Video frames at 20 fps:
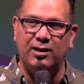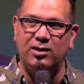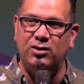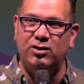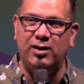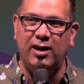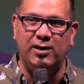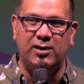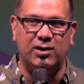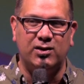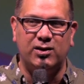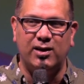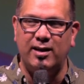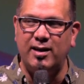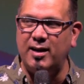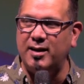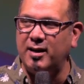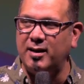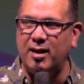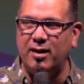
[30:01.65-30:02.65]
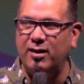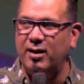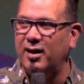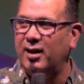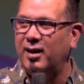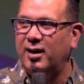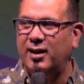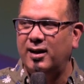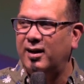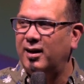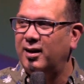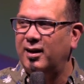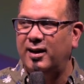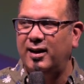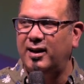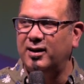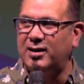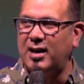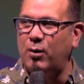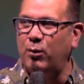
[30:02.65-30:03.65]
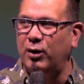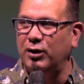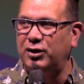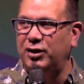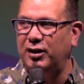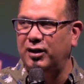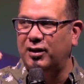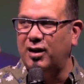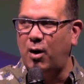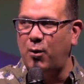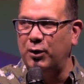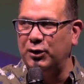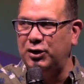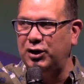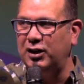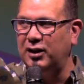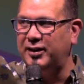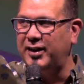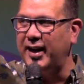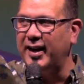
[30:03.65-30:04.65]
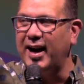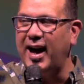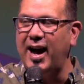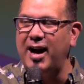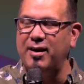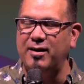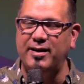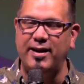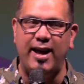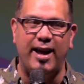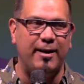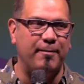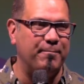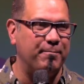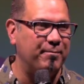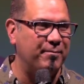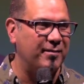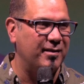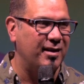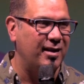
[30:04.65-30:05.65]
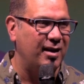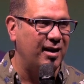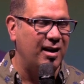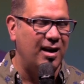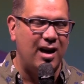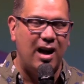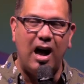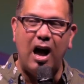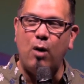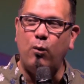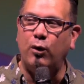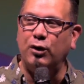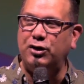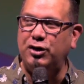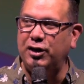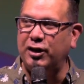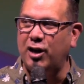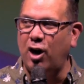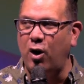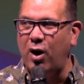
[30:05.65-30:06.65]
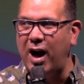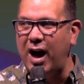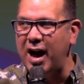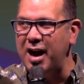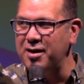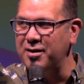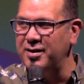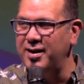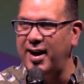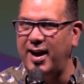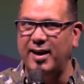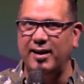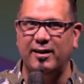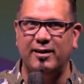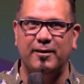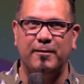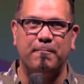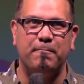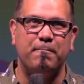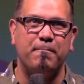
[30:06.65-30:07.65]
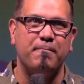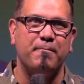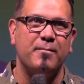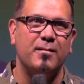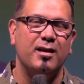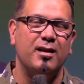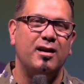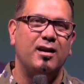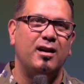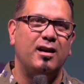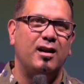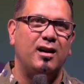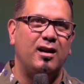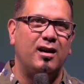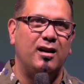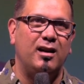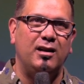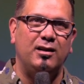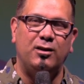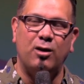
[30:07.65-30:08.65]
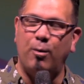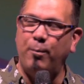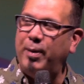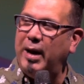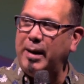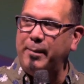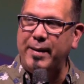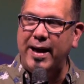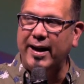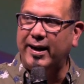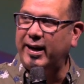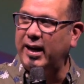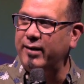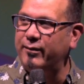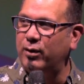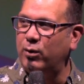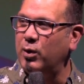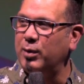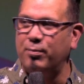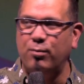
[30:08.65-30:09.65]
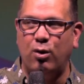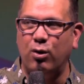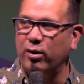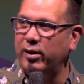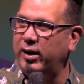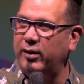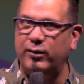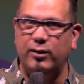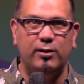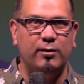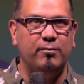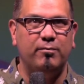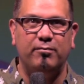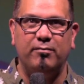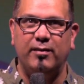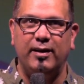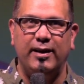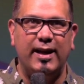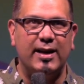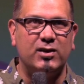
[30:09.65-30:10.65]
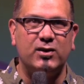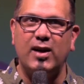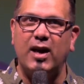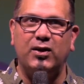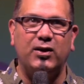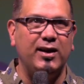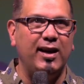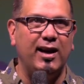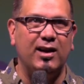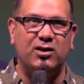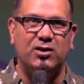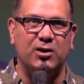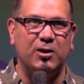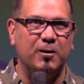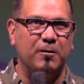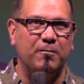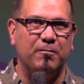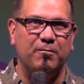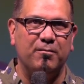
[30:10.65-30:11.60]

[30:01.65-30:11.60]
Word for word: And Jesus said, No, no, no. Because I want you to I want you to think higher than that. I want you to go higher than that. Don't pay back evil with more evil. That's not the answer.